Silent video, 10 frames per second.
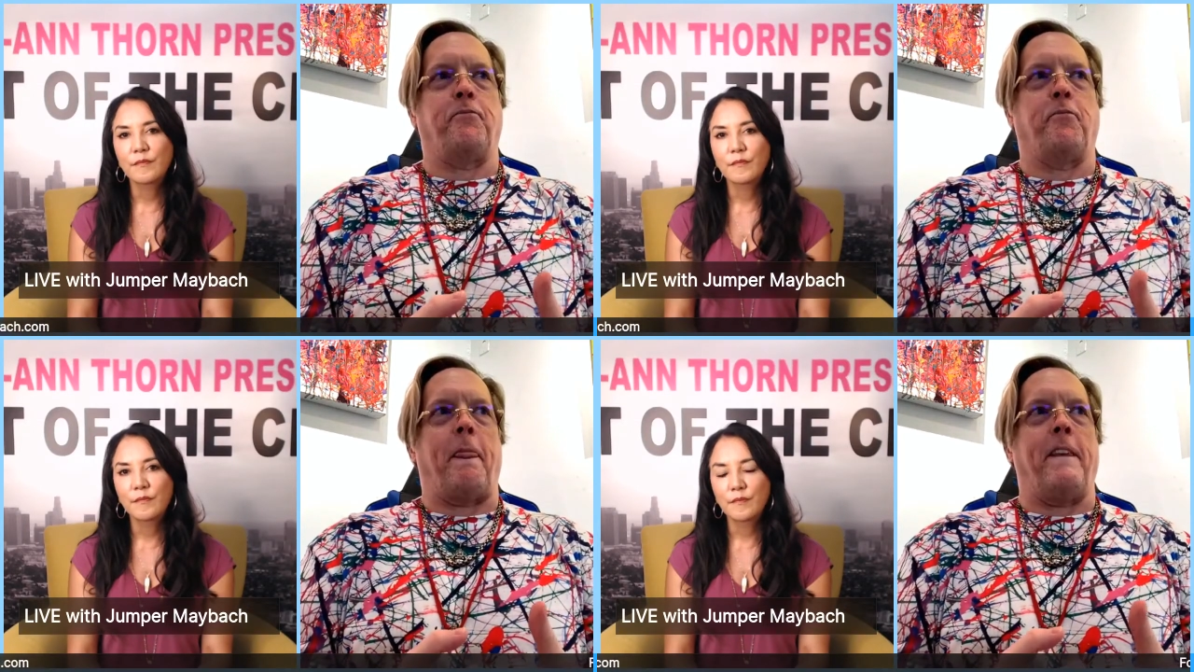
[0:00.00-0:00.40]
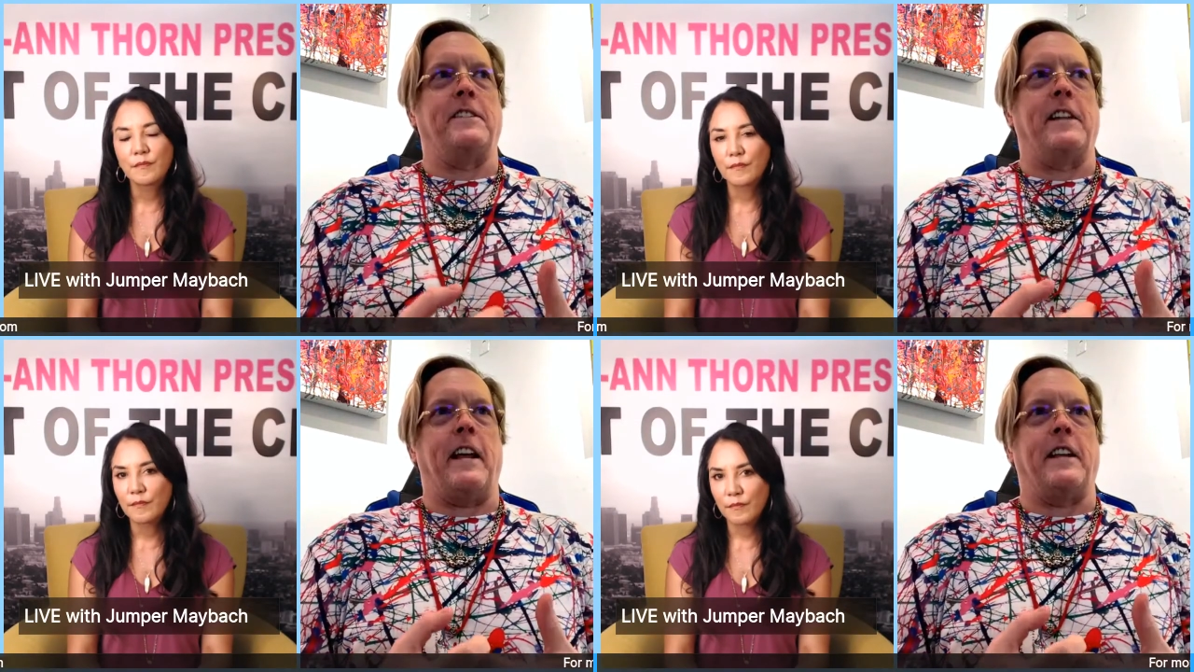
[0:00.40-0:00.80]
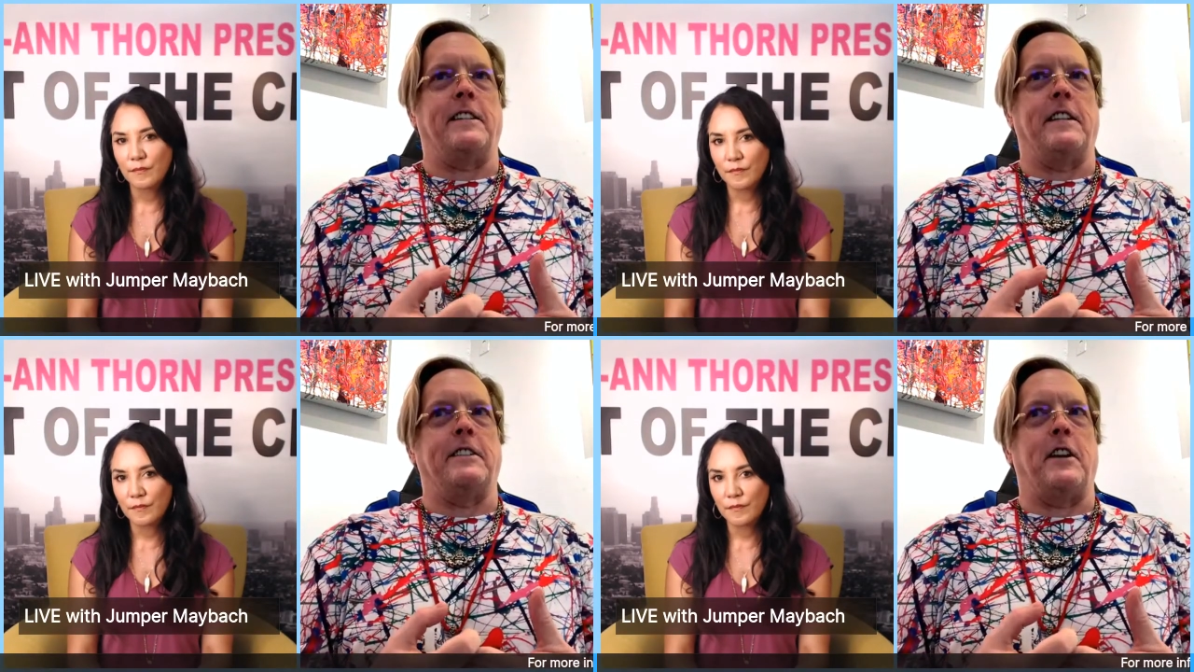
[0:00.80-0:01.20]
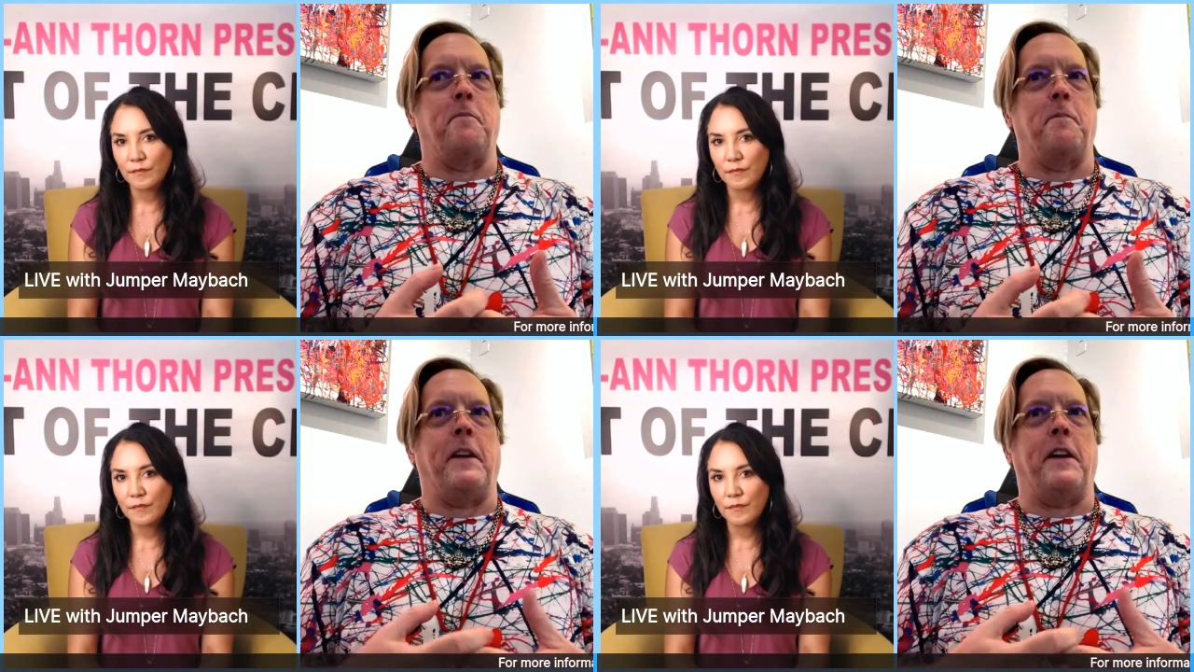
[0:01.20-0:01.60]
Speaker 1: is that since I've
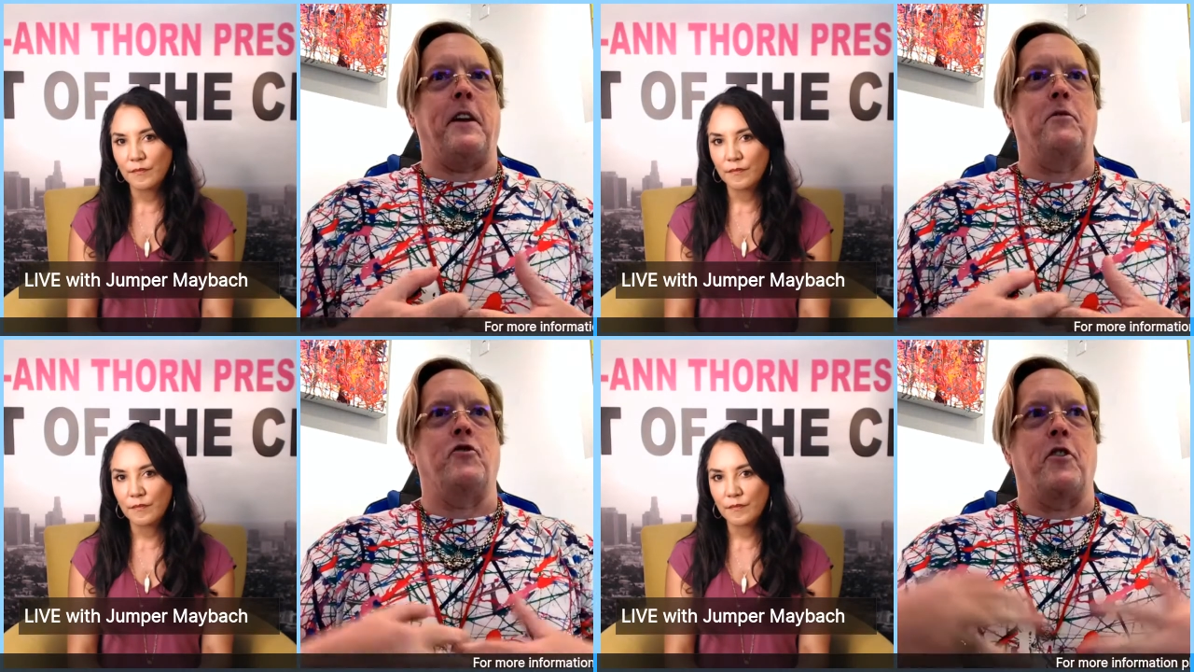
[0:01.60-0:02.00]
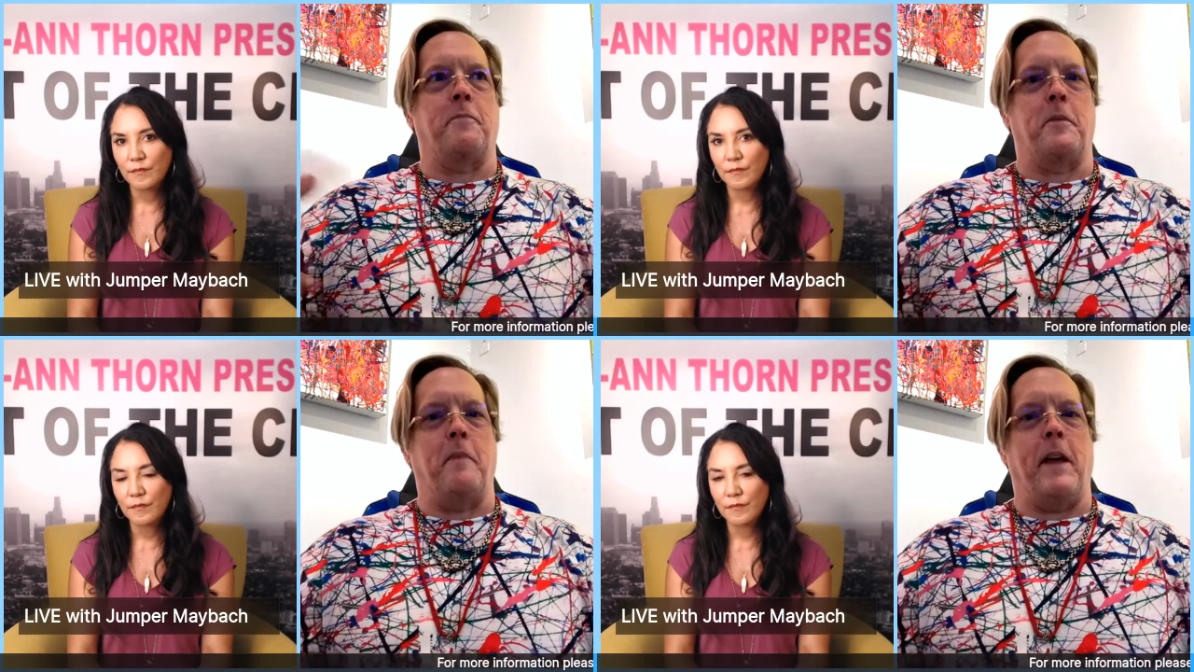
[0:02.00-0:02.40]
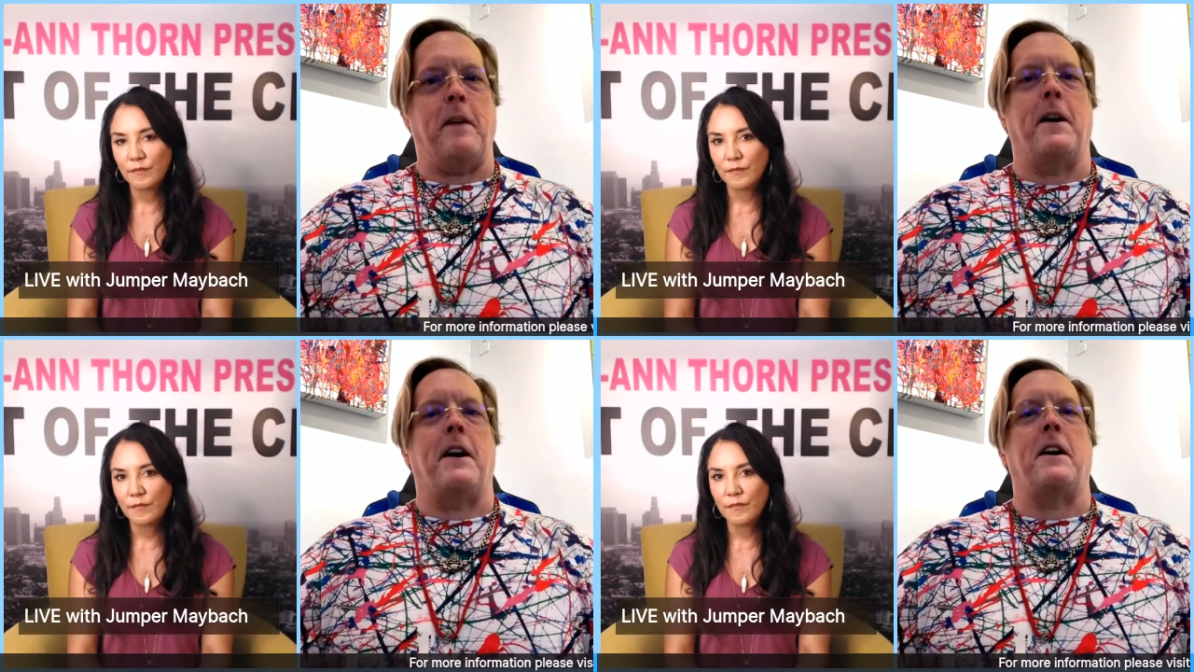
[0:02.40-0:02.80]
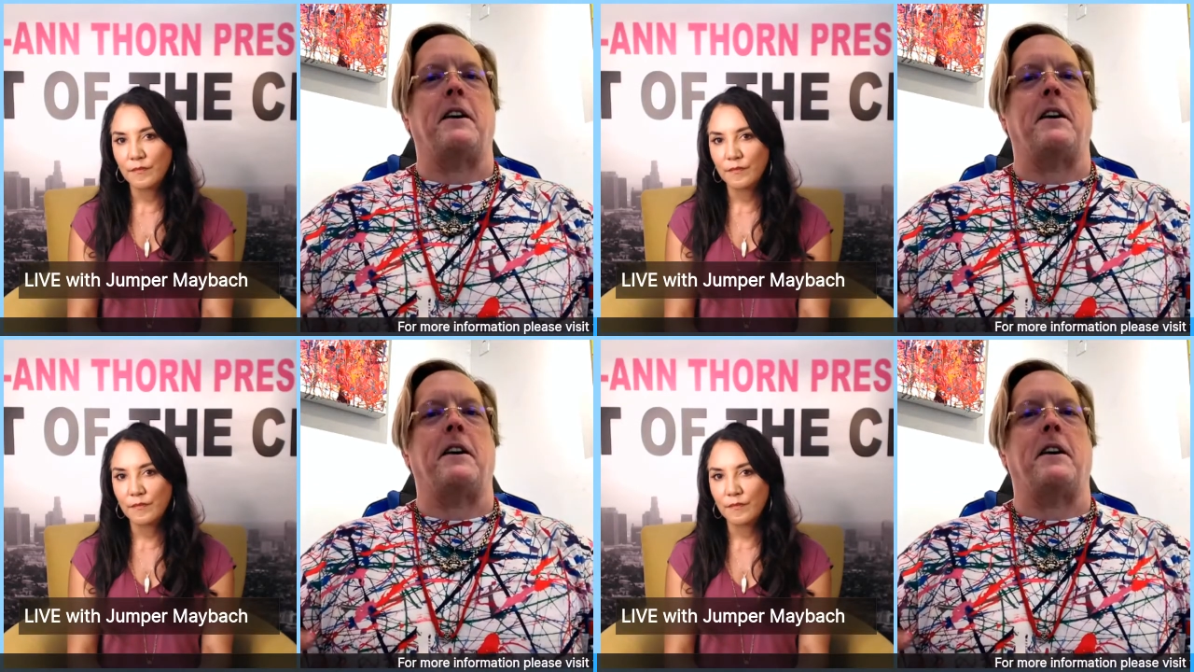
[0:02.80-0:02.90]
become Jumper Maybach